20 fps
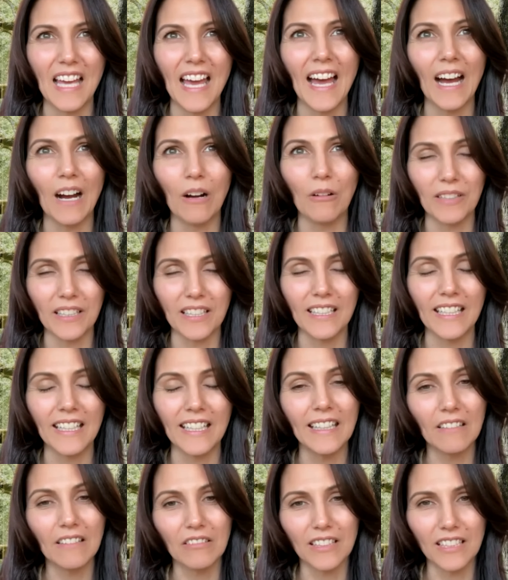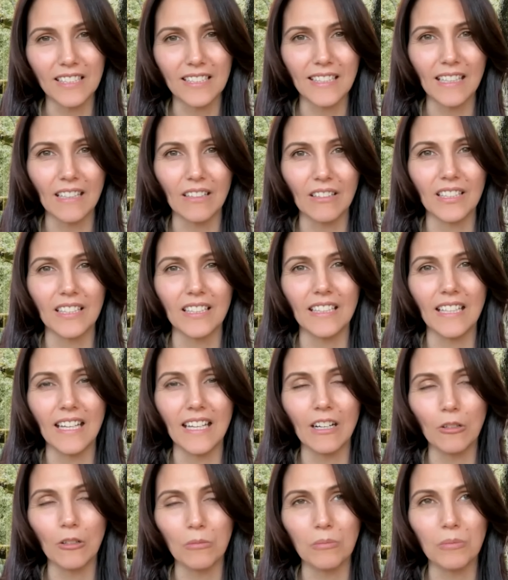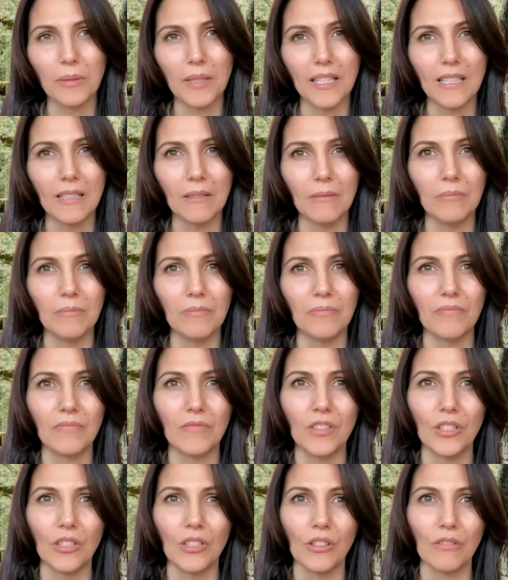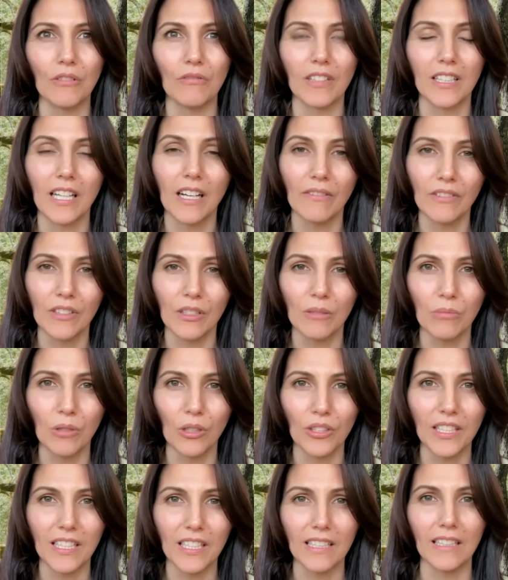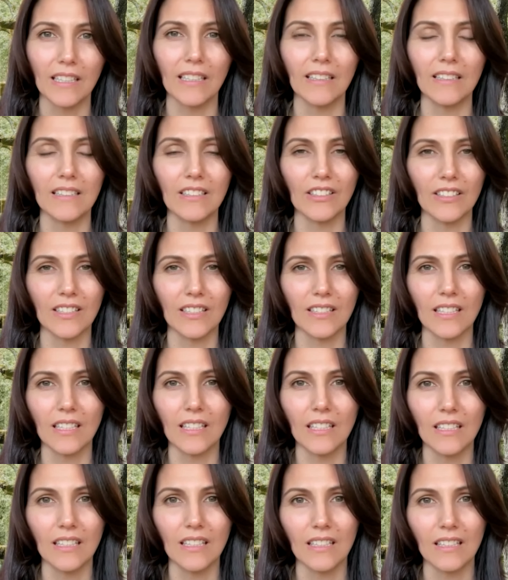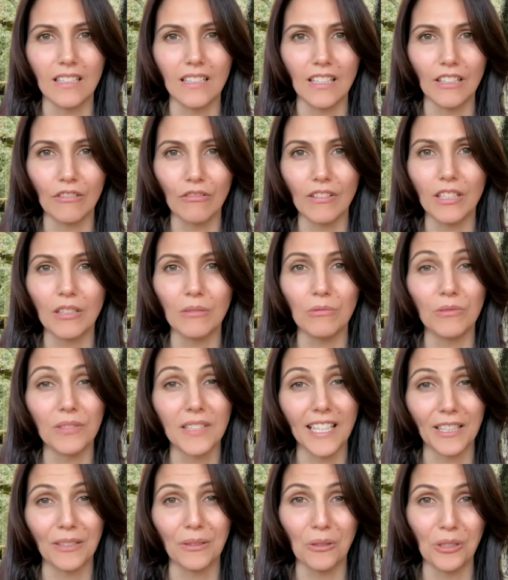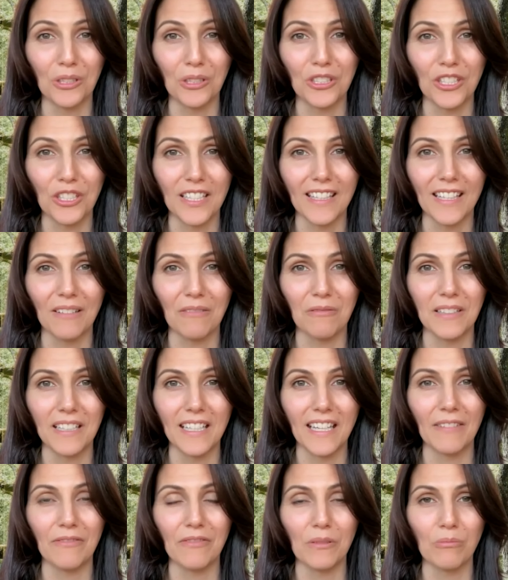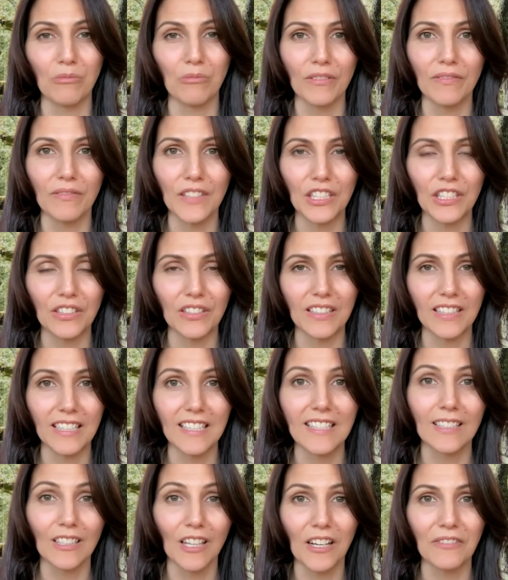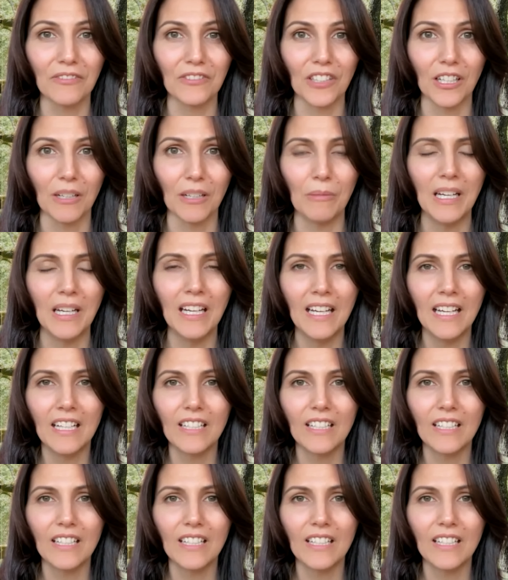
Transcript: how it can heal us, how it can help, you know, recover the body, and just the incredible technology that we have the privilege in this lifetime